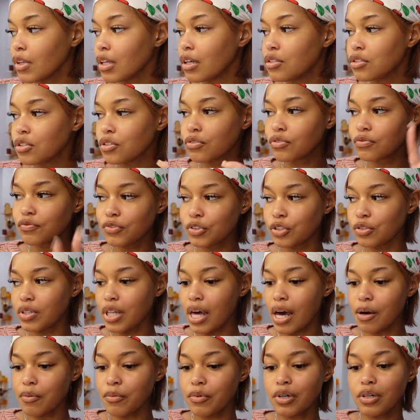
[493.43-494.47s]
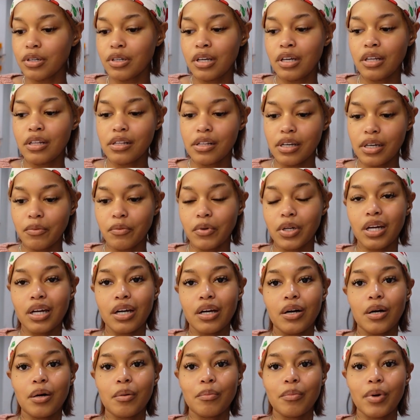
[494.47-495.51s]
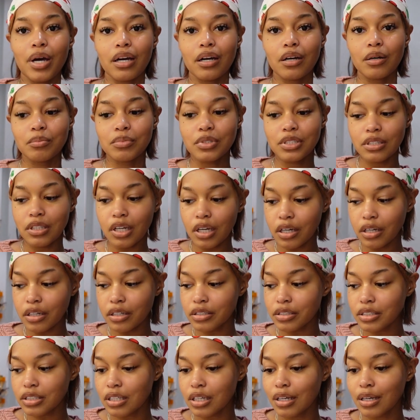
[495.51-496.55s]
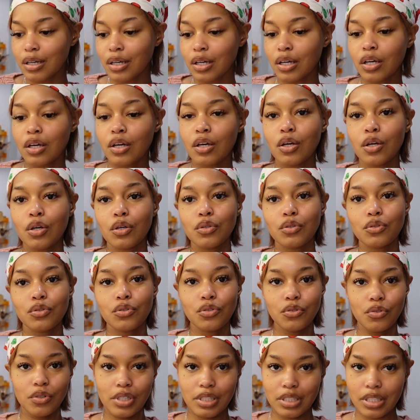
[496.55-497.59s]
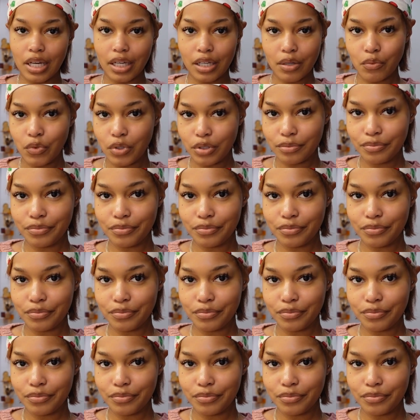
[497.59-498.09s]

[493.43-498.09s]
So do that one, and then when I come back upstairs, do the second one.